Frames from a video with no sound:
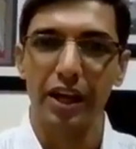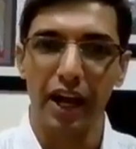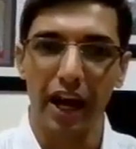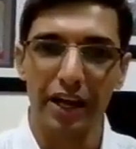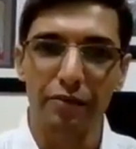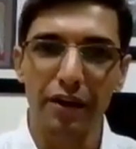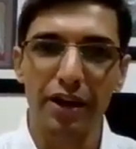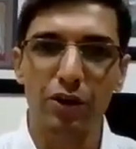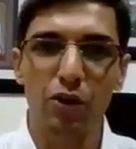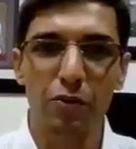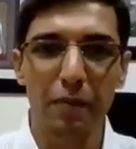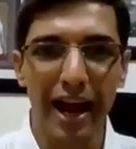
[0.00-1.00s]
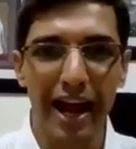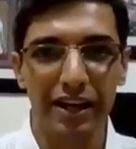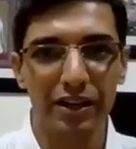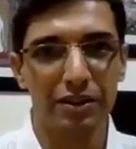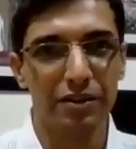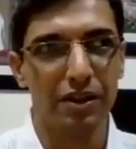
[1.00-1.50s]
And if I go
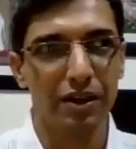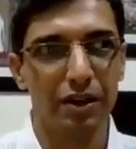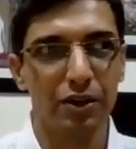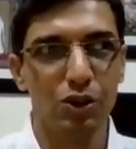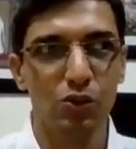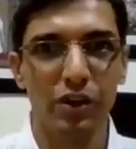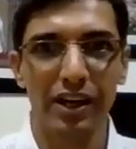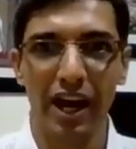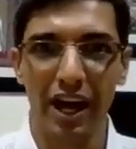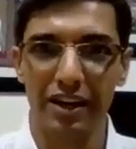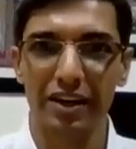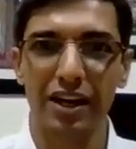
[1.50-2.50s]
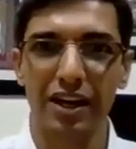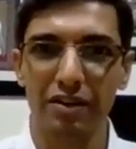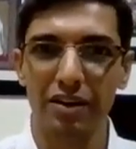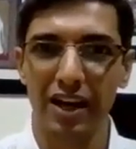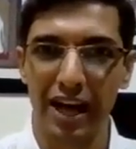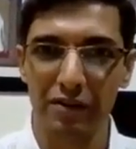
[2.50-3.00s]
back to an higher
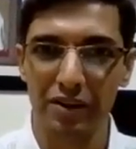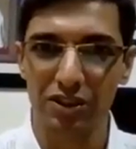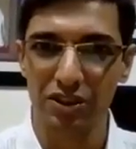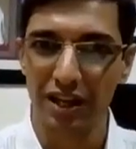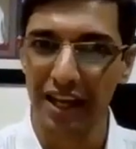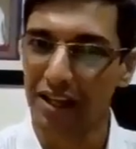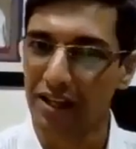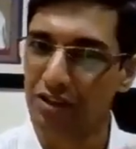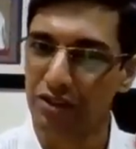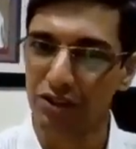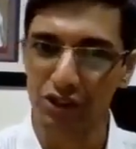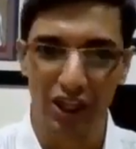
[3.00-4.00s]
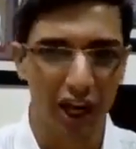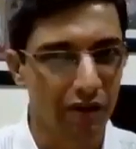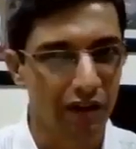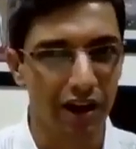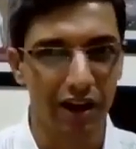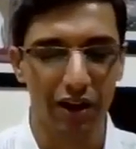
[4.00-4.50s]
level language like
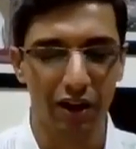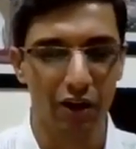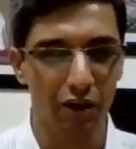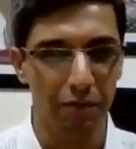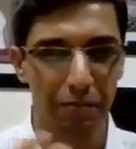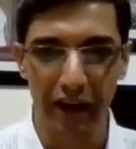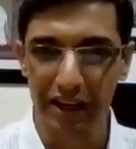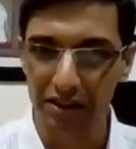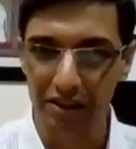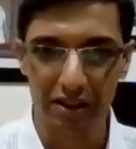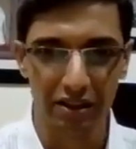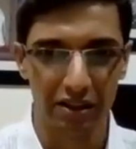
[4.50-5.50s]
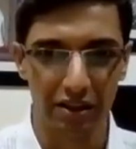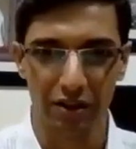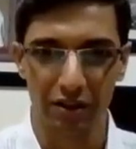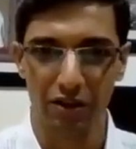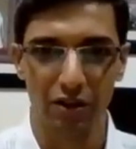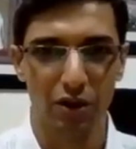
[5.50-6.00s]
Java or Python
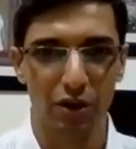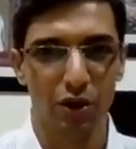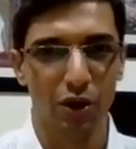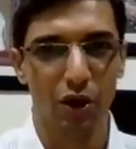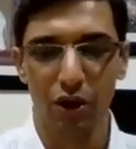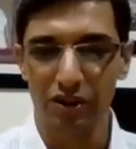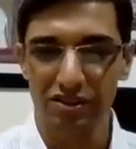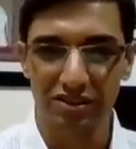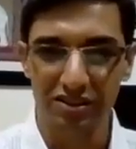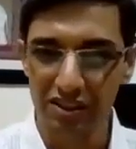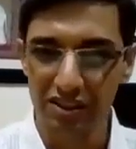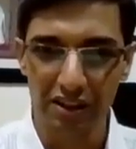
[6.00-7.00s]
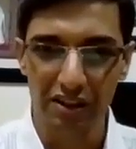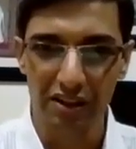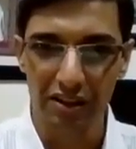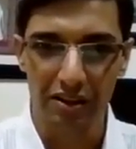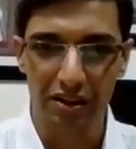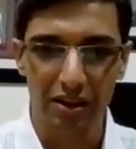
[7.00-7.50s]
or C,